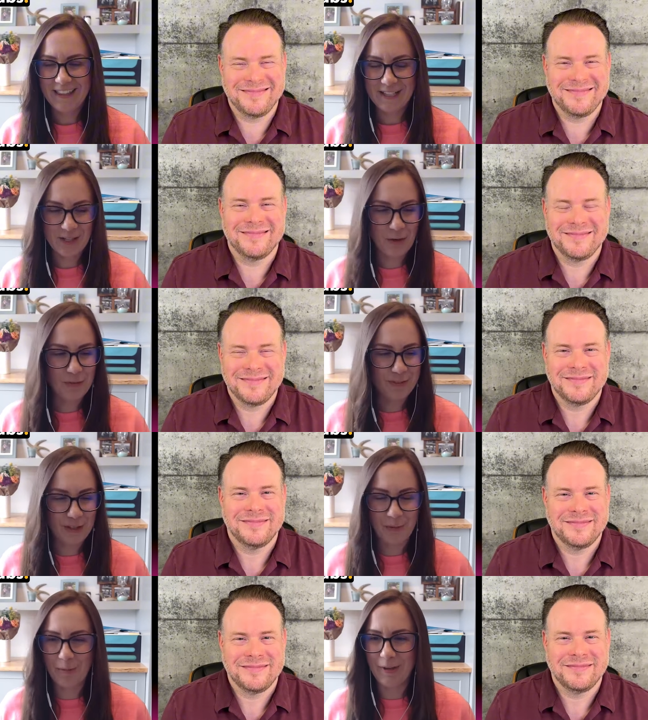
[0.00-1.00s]
Speaker 1: that's hopefully
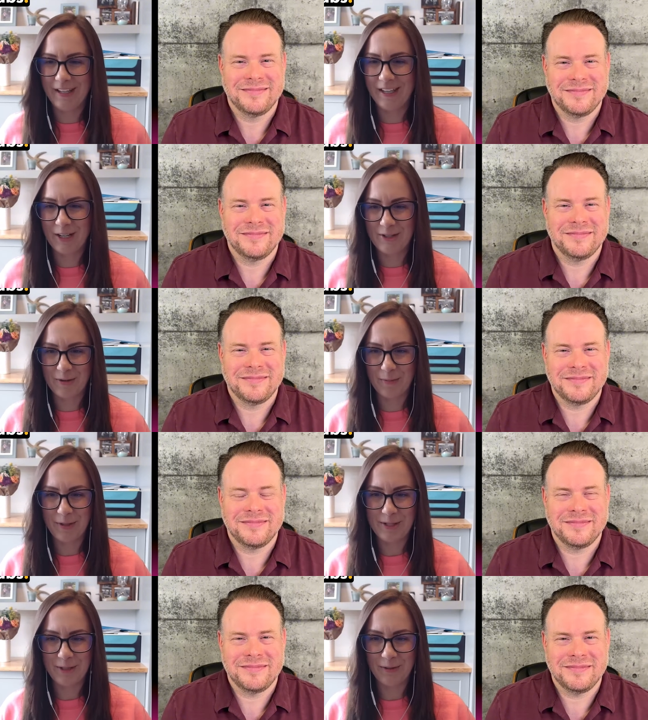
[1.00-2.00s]
what we can
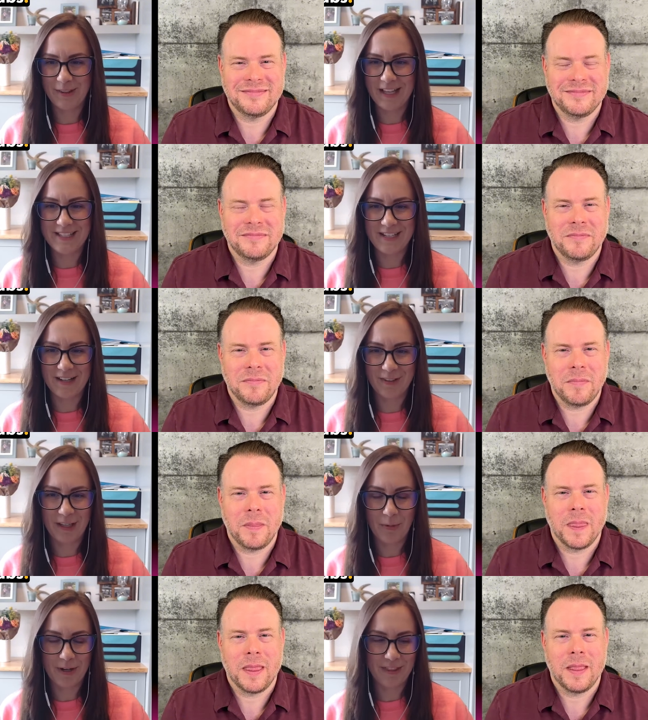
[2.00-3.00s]
contribute to, and that's
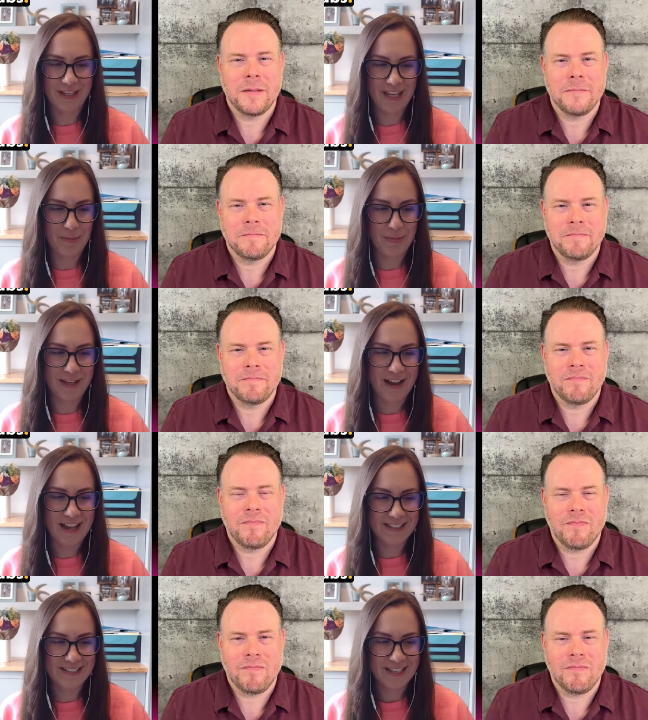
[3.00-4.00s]
definitely one of the
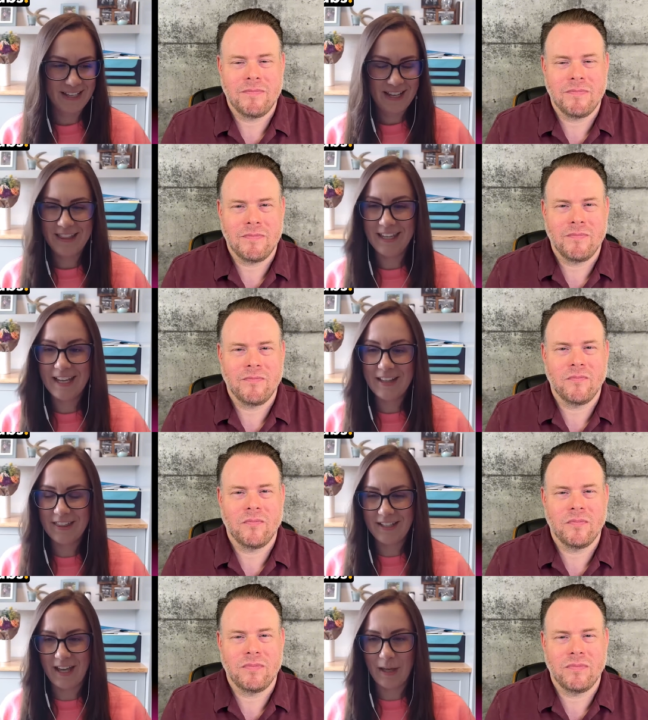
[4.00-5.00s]
KPIs at the end of
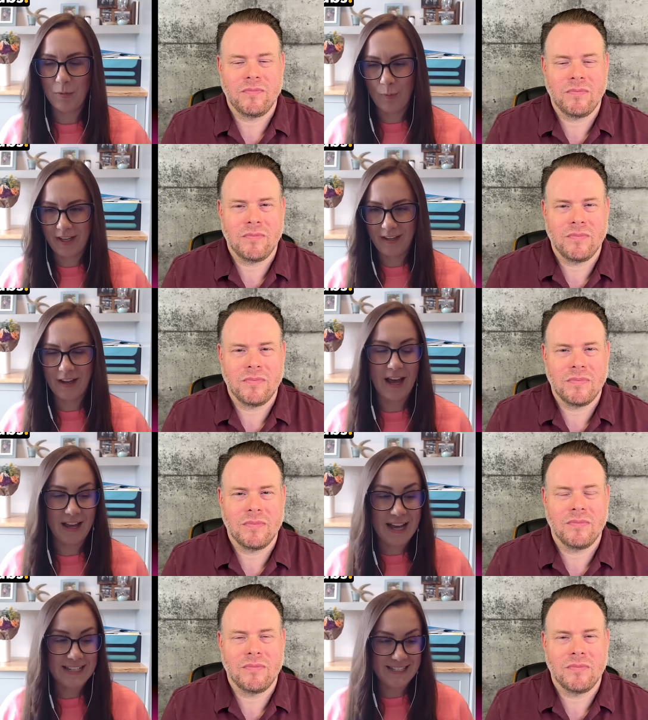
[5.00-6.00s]
the day, we I, I